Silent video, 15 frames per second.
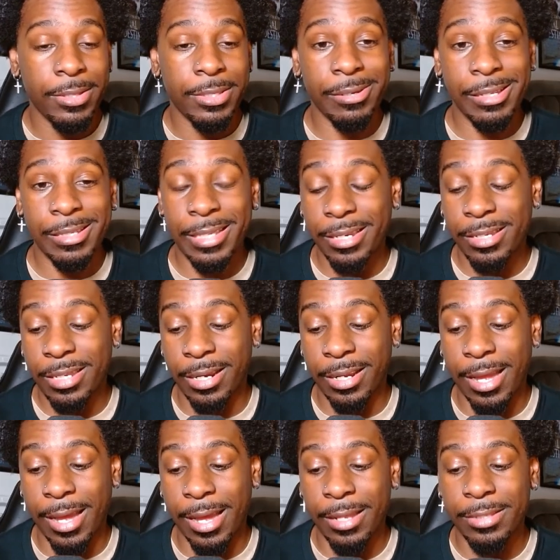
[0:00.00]
So let's get into the
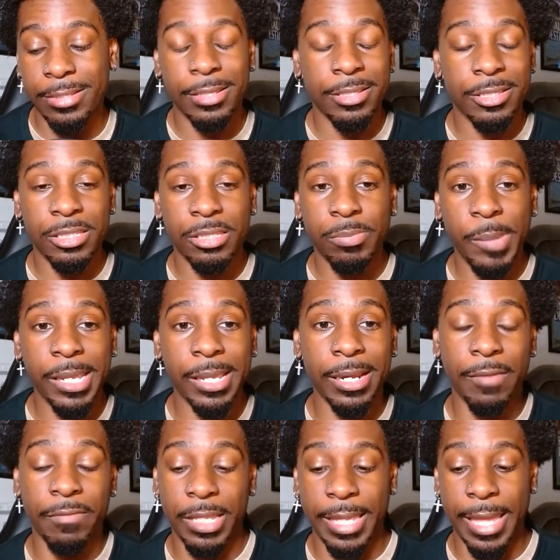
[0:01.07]
cons.
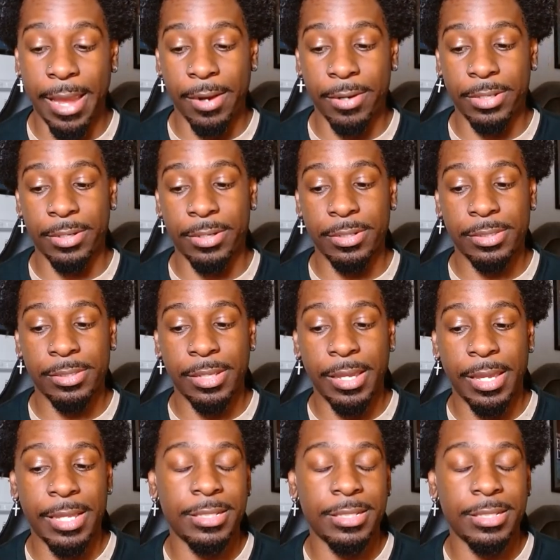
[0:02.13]
Speaking of the characters,